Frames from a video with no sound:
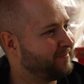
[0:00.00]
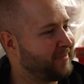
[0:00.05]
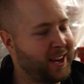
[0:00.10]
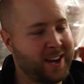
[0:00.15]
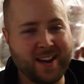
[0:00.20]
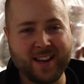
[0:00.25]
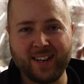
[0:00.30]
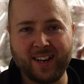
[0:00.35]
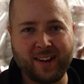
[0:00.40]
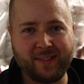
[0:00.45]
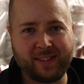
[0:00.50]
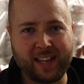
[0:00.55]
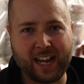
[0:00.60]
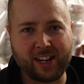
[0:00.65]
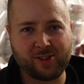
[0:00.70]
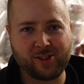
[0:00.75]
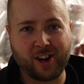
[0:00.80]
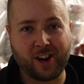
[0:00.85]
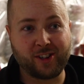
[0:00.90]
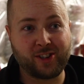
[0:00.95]
I love
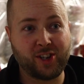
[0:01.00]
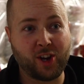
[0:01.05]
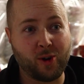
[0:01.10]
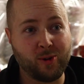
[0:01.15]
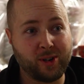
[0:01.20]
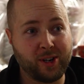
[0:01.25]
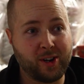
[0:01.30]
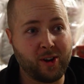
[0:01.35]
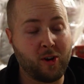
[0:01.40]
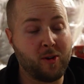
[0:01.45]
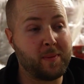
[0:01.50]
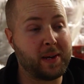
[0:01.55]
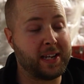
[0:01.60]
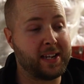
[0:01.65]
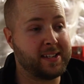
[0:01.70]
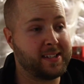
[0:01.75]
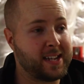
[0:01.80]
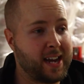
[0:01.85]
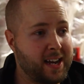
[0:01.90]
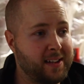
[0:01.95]
that truck. Towed it home on
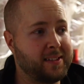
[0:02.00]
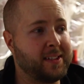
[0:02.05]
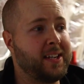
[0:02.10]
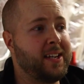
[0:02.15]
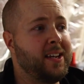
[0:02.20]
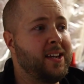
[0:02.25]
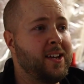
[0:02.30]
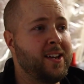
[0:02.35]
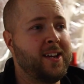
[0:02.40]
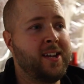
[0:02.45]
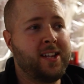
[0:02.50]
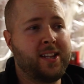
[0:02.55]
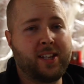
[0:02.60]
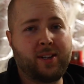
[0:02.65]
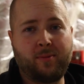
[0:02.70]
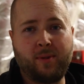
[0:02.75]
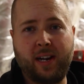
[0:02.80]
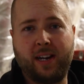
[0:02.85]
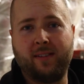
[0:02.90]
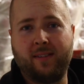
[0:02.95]
a dolly.
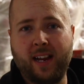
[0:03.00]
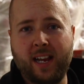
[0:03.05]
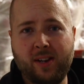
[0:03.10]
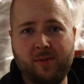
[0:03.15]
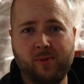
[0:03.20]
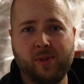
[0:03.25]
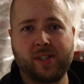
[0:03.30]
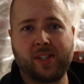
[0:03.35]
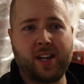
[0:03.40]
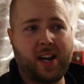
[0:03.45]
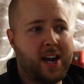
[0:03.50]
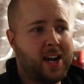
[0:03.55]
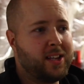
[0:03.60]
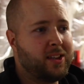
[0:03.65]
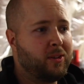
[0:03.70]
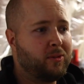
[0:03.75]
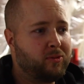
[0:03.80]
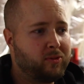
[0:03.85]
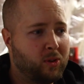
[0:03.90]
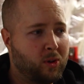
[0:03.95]
The rear end was gone.
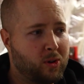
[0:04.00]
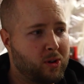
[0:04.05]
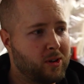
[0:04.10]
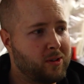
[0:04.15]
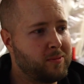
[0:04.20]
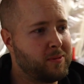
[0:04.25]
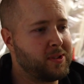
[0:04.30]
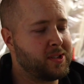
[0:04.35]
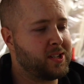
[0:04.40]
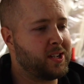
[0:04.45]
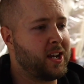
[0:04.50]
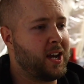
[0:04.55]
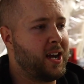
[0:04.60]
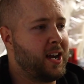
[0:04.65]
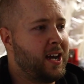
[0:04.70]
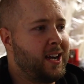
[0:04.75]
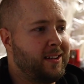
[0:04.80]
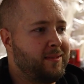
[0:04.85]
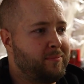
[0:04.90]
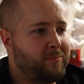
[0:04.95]
The floor was
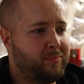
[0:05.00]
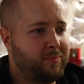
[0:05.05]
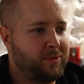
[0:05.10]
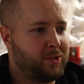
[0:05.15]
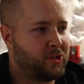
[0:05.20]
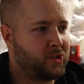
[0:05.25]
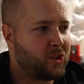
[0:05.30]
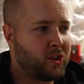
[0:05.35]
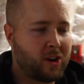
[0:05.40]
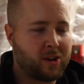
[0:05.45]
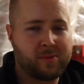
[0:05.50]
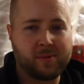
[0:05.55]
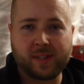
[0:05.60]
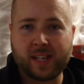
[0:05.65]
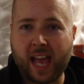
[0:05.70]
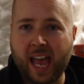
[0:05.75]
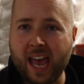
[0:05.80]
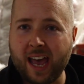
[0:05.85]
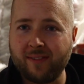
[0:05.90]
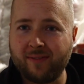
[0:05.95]
gone. The truck was
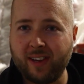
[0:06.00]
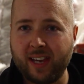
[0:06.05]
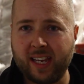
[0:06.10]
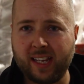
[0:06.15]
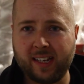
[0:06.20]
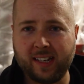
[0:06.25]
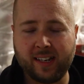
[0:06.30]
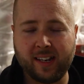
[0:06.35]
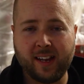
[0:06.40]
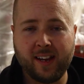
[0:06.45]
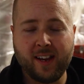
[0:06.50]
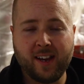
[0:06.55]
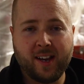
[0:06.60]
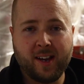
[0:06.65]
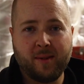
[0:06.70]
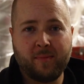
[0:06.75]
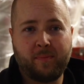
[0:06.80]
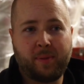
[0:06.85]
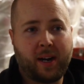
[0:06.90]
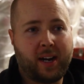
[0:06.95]
half eaten,
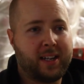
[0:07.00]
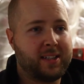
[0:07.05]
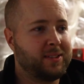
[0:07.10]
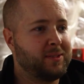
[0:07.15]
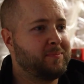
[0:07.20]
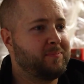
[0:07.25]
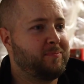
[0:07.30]
but